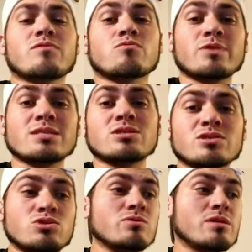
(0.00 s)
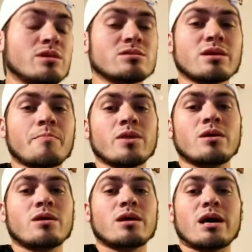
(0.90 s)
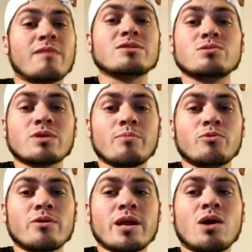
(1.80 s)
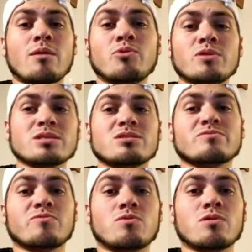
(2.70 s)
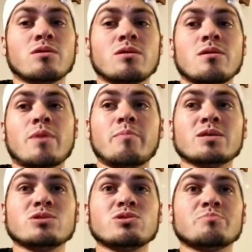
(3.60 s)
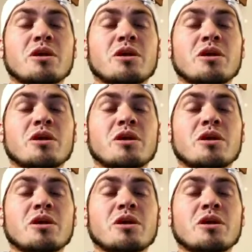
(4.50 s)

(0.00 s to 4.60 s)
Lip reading: for a reason to do things. Like, obviously what I'm doing right now, I'm doing this because it's for my best interest, but